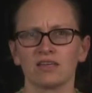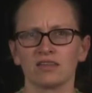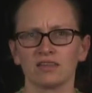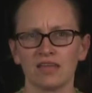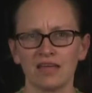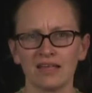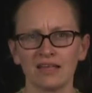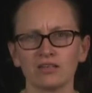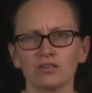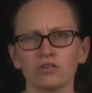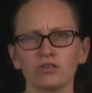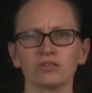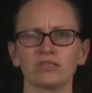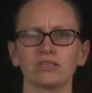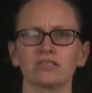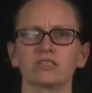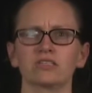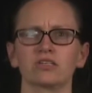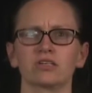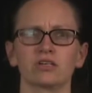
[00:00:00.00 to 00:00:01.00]
Then in
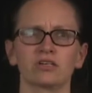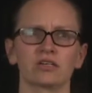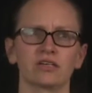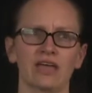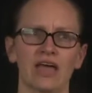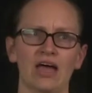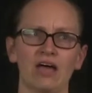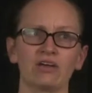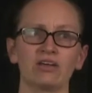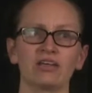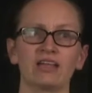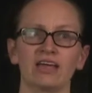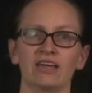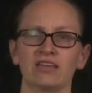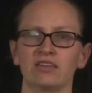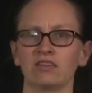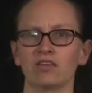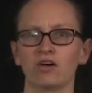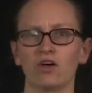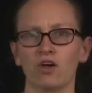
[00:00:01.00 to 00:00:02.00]
order to
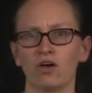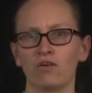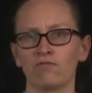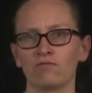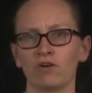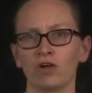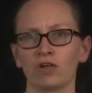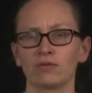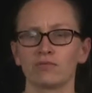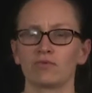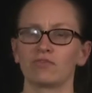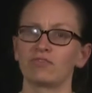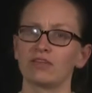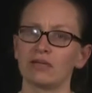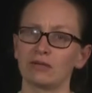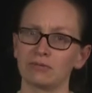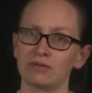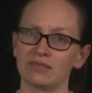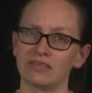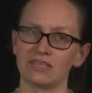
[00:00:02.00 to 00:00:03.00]
calculate the volume of
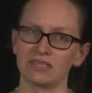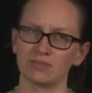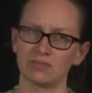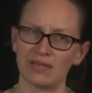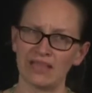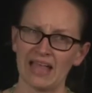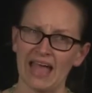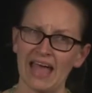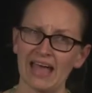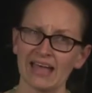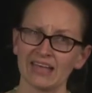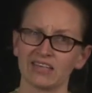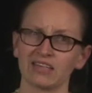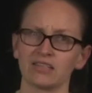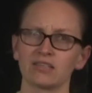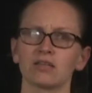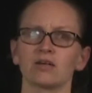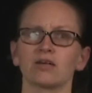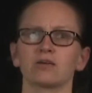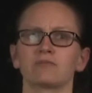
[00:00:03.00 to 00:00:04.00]
liquid that's been
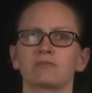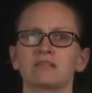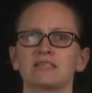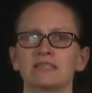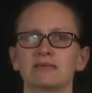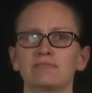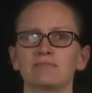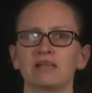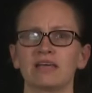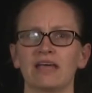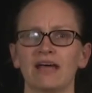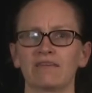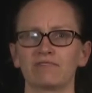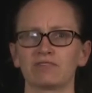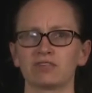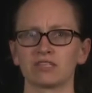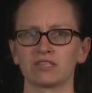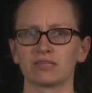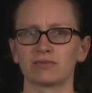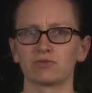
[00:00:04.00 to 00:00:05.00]
added, we simply have
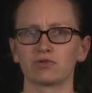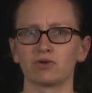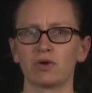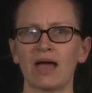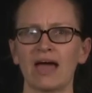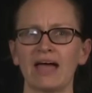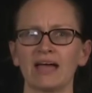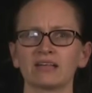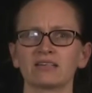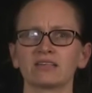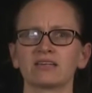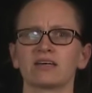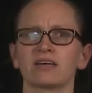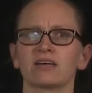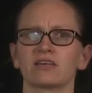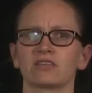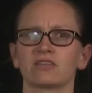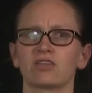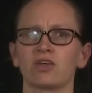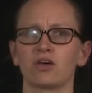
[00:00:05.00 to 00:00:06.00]
to subtract
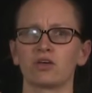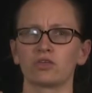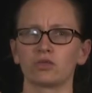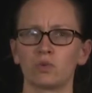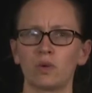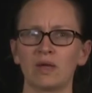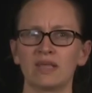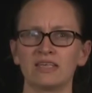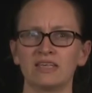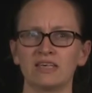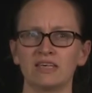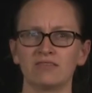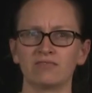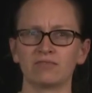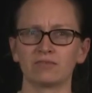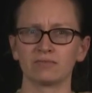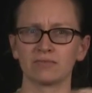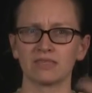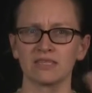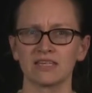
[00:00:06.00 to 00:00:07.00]
the 20
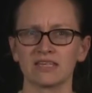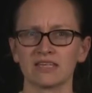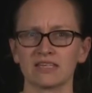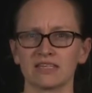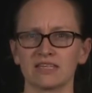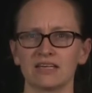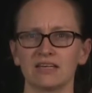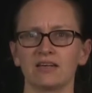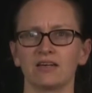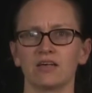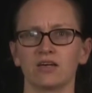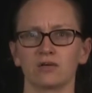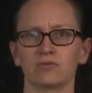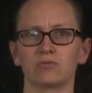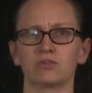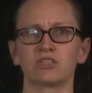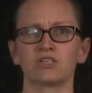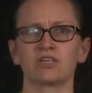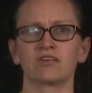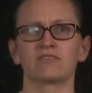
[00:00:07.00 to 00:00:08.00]
from 60,
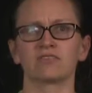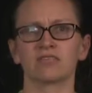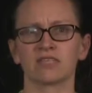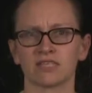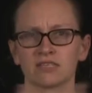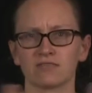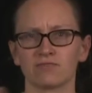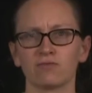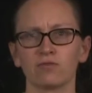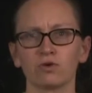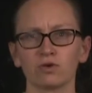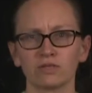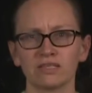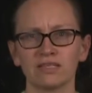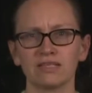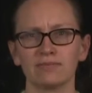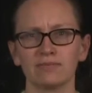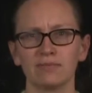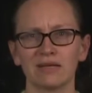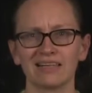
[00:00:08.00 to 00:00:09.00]
which gives us
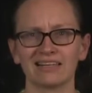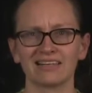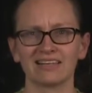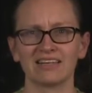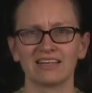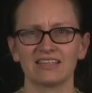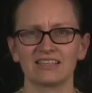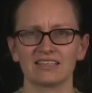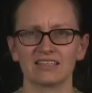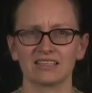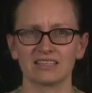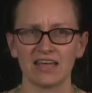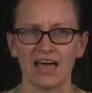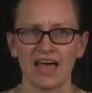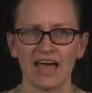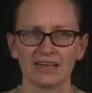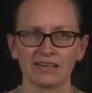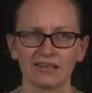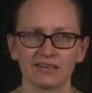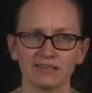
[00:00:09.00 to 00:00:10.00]
40 millilitres
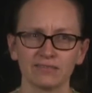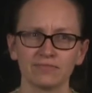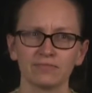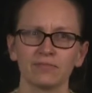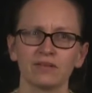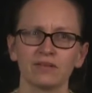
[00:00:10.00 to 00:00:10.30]
added.